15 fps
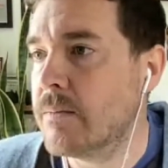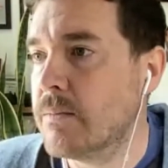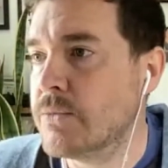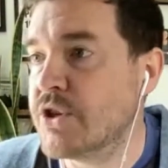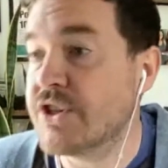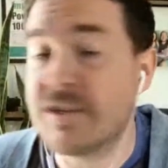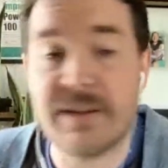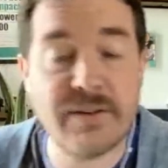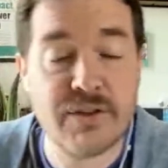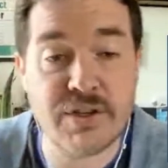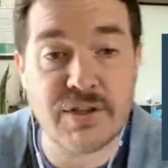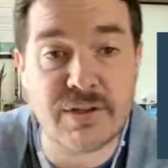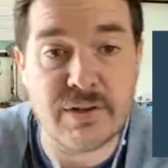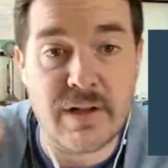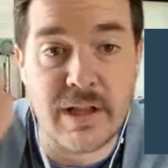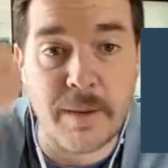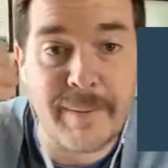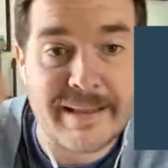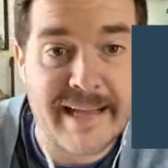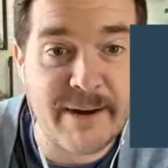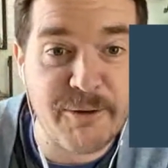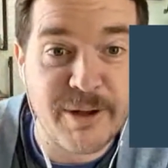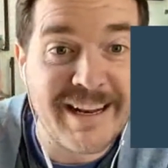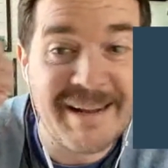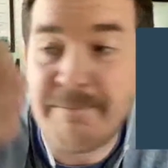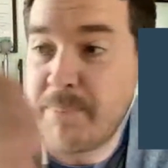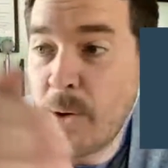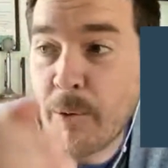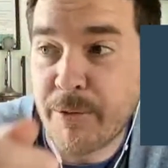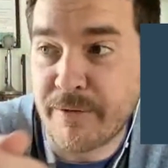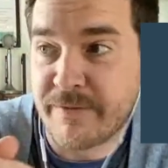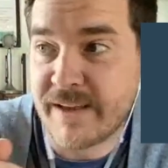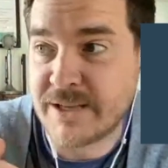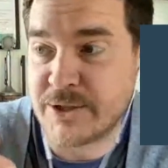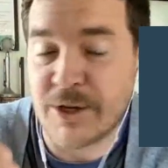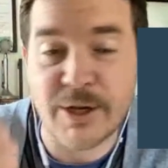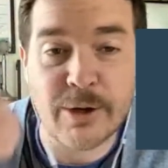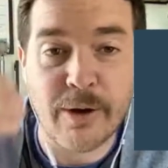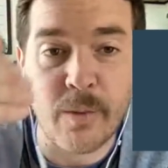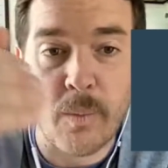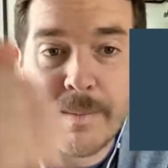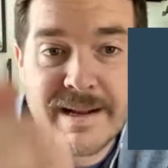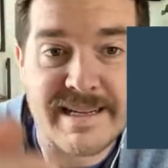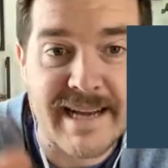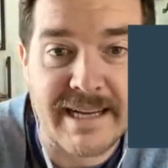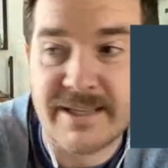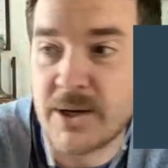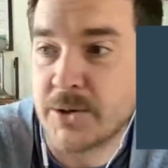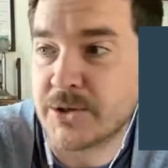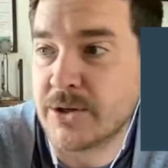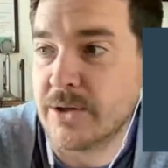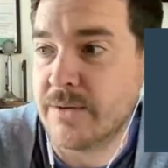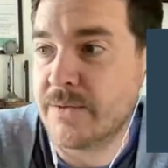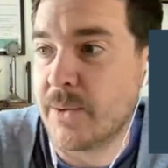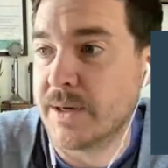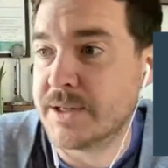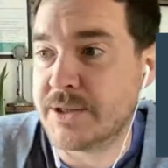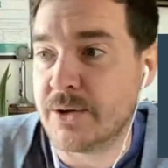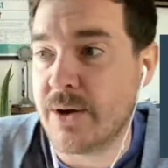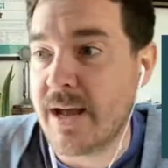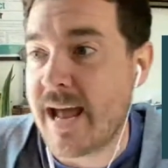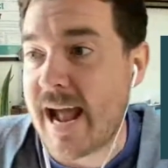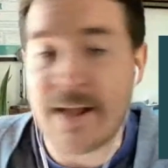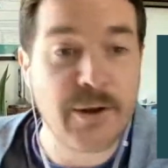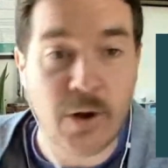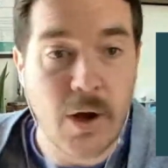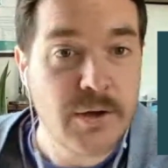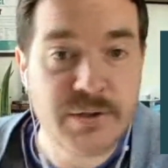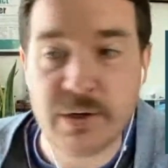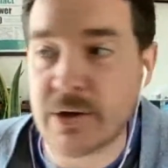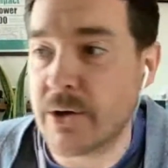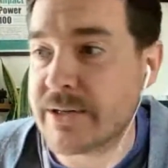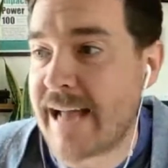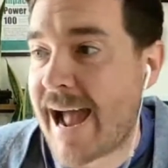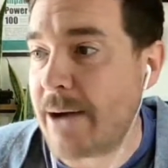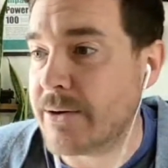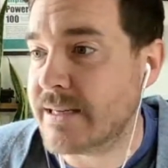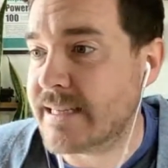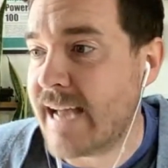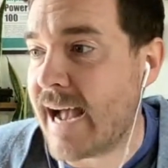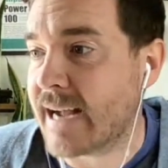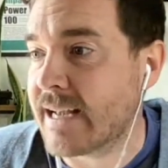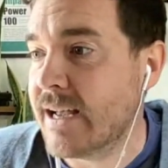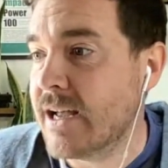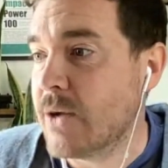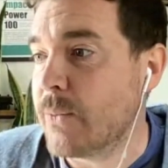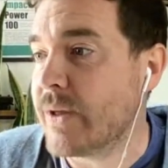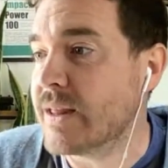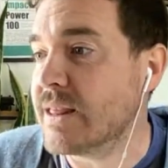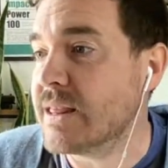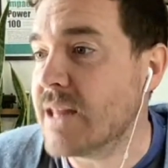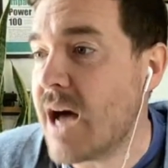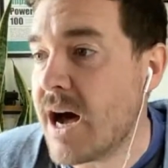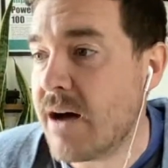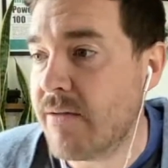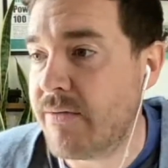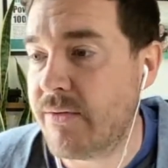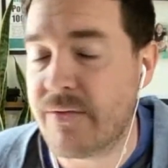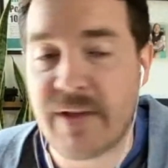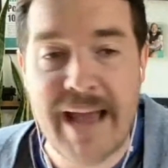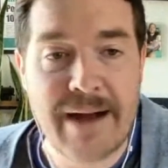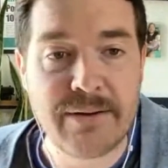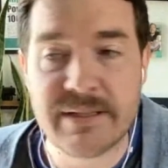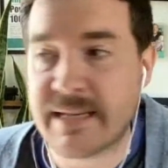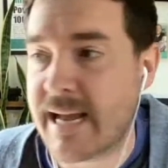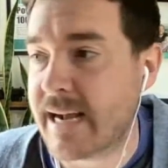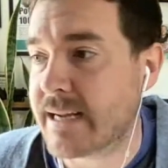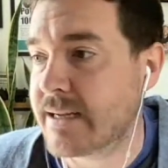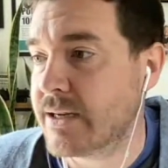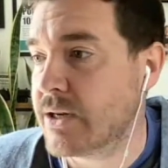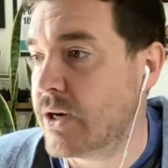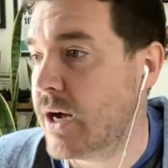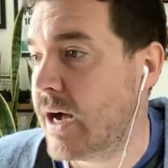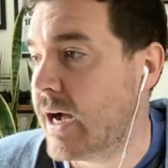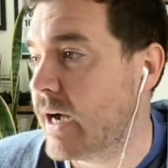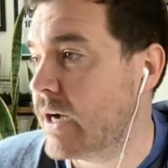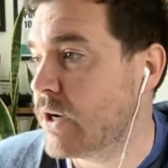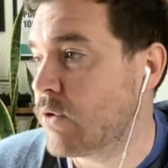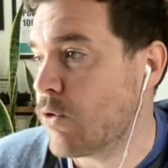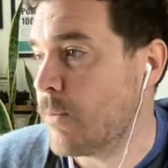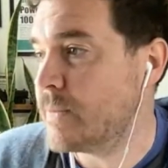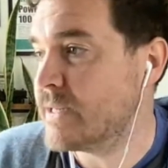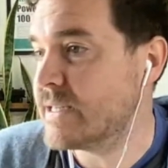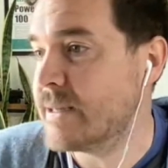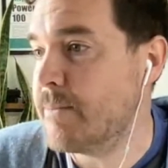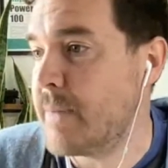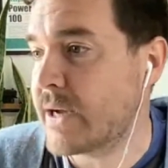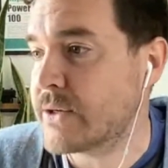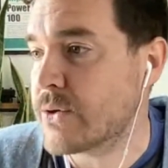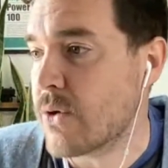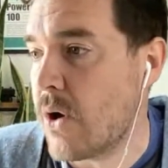just a little bit later, you can hit these. You can go to the Women in Tech Social if you wanted to. And you can also go to Out in Tech. We love the Out in Tech group. This is a mixer